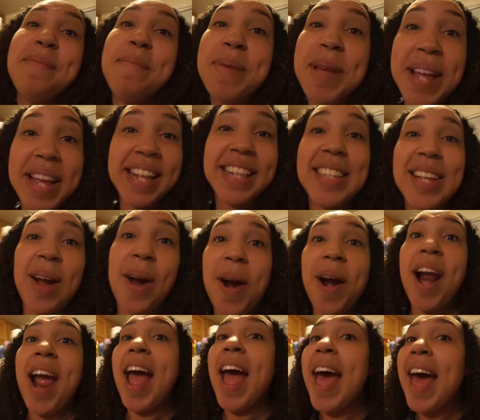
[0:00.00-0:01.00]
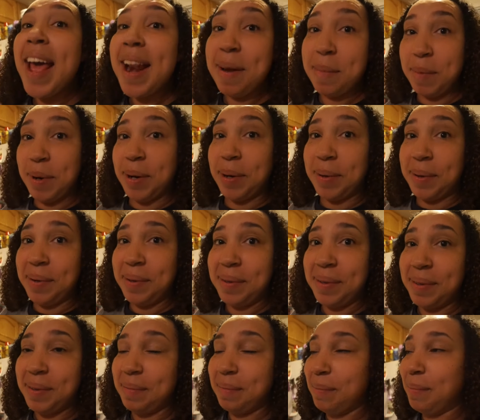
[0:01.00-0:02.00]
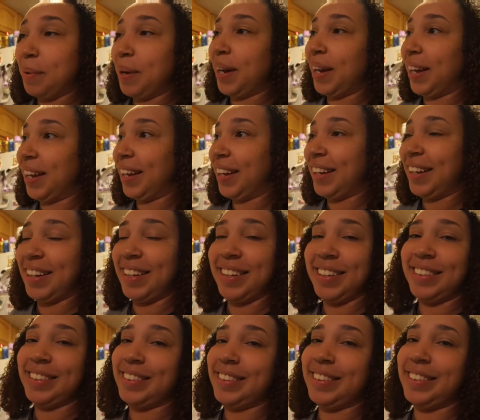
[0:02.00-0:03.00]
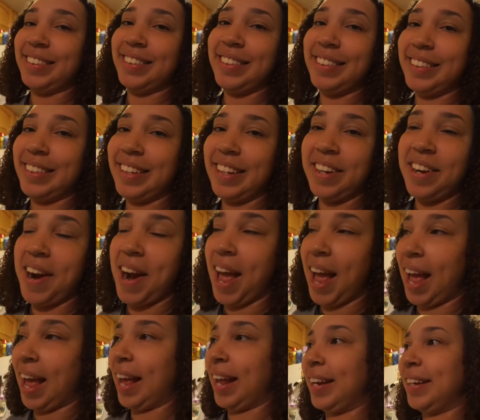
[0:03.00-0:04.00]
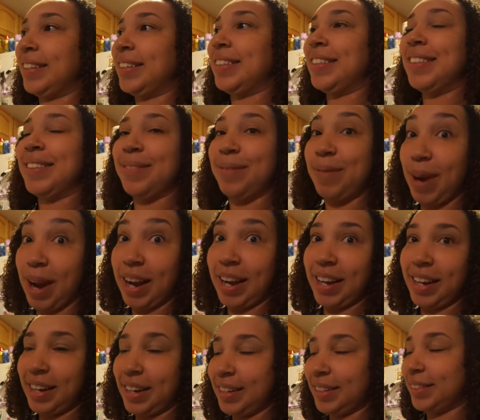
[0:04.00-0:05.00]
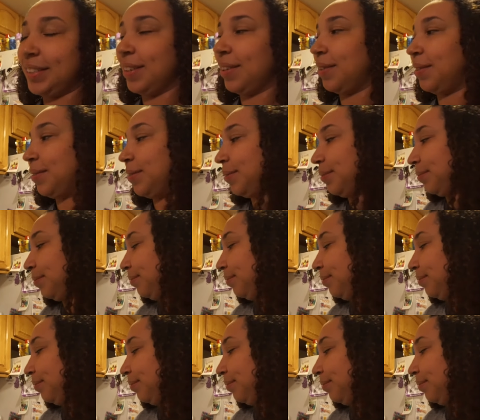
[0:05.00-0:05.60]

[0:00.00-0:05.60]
the beans are edible, but they're not ready. So